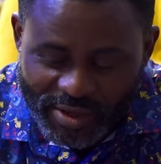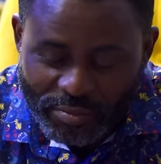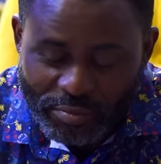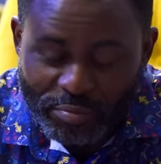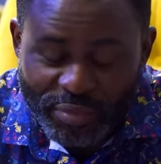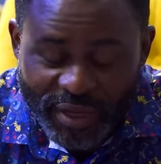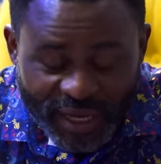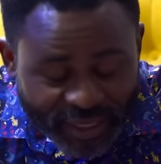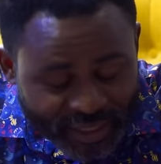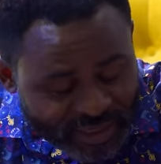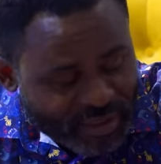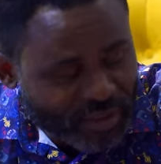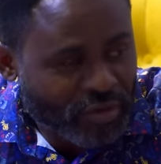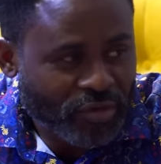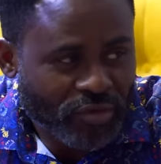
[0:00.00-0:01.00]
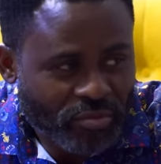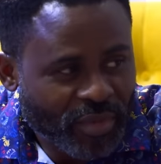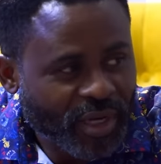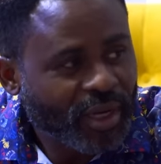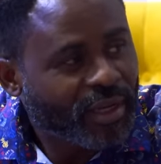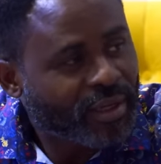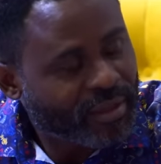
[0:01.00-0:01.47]
Ben is a good
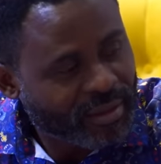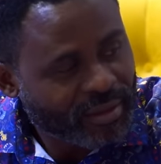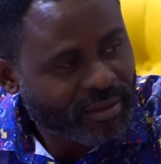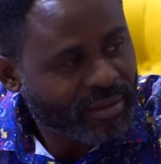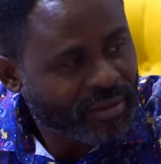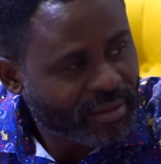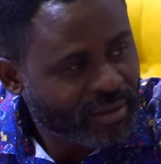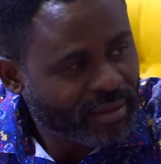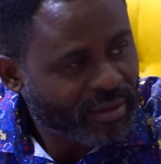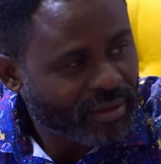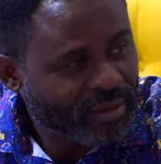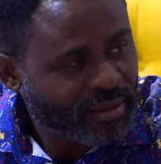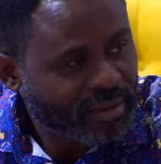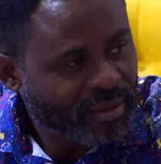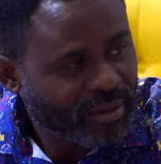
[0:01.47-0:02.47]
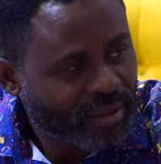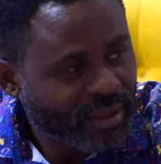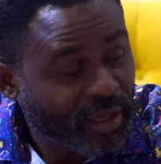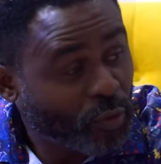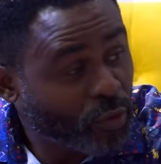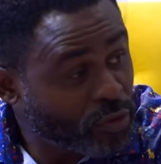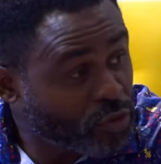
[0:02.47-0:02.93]
man.
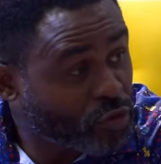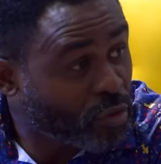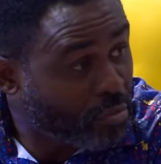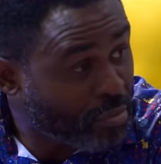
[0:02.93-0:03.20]
He wants your